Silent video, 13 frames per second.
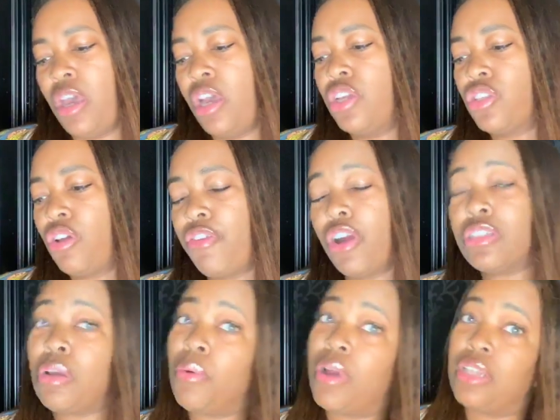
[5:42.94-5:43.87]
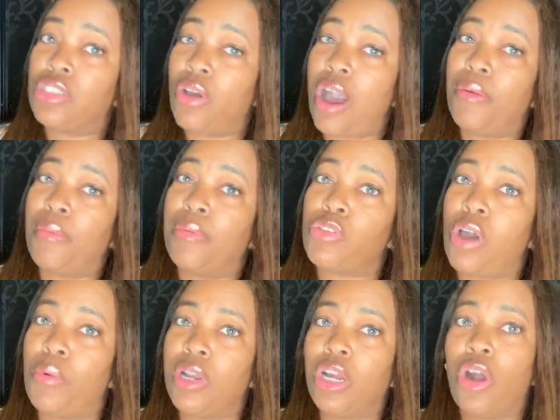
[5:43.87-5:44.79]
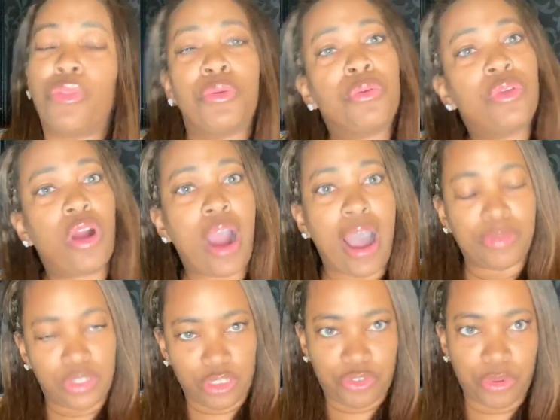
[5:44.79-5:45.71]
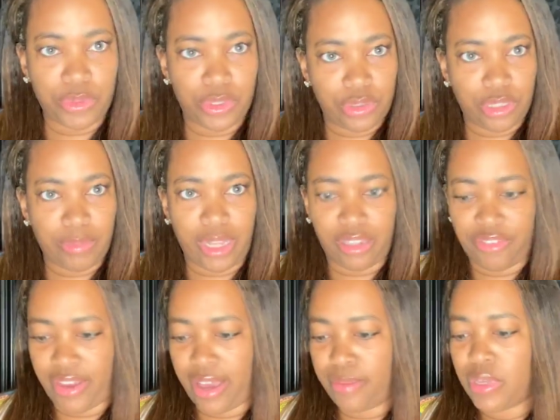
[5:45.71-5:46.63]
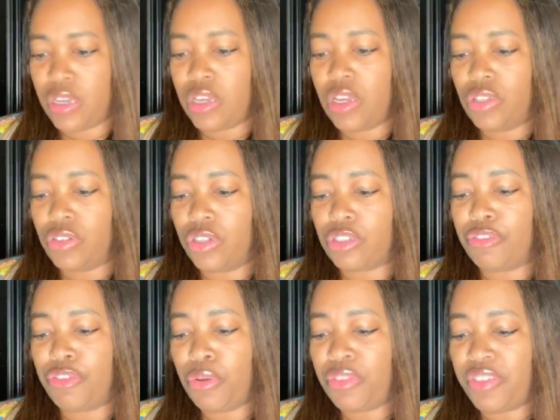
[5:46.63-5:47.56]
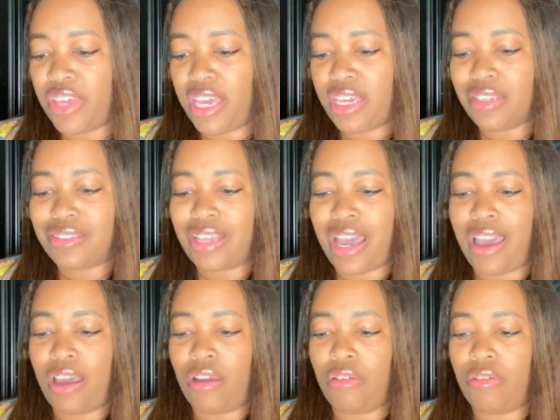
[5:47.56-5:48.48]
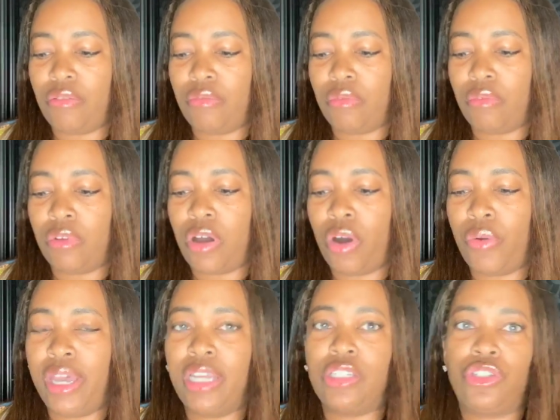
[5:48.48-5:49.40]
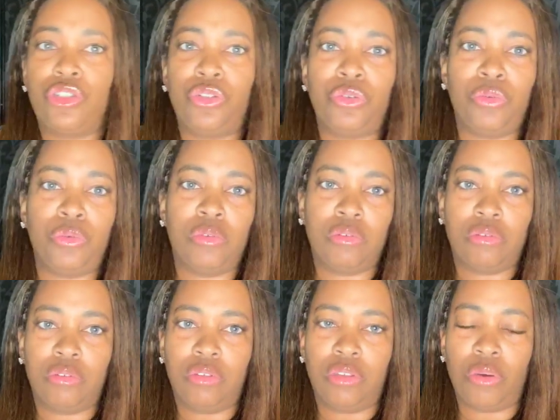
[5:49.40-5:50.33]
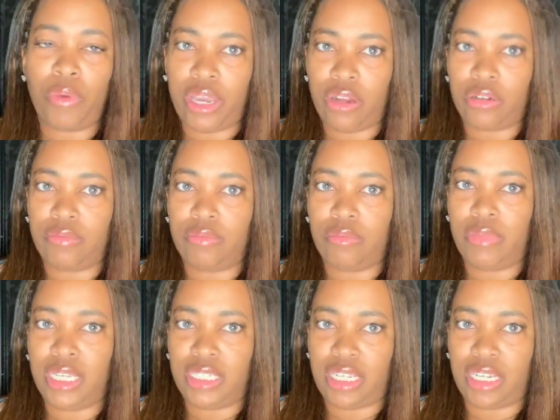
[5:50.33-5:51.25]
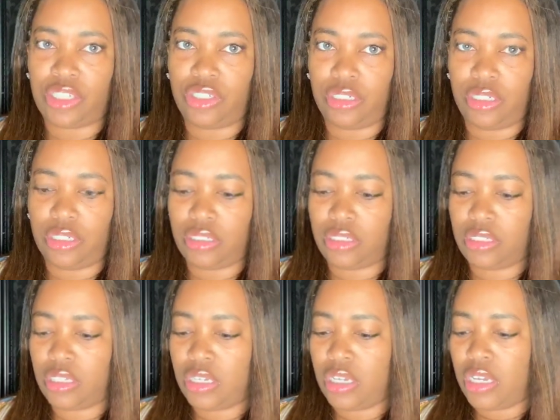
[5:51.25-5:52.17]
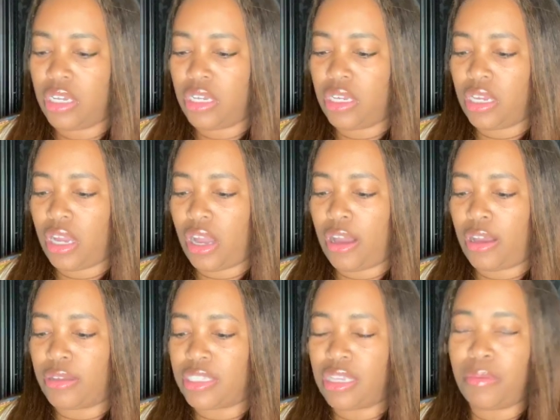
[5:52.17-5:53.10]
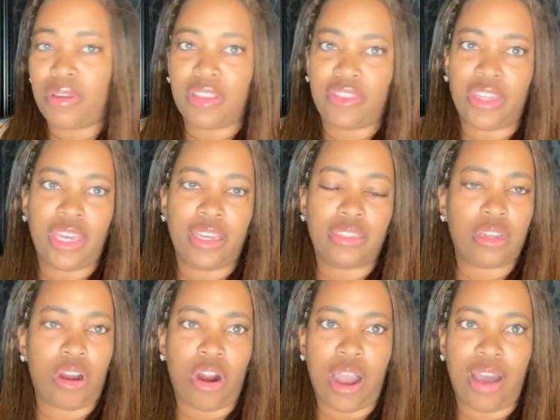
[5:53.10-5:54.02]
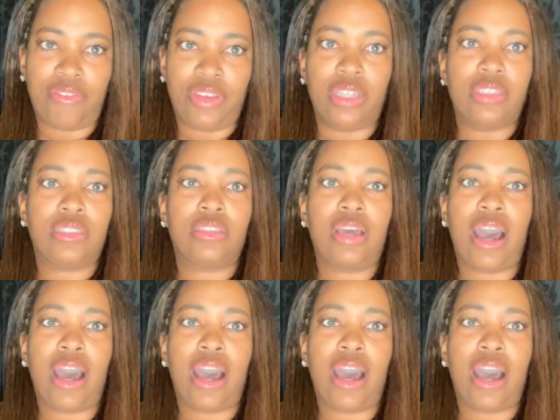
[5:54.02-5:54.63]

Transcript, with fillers: So first, I want so I so I want to go through your options for reducing belly fat. So there's a few things that go into the way your midsection looks. Uh, some of the things are obvious.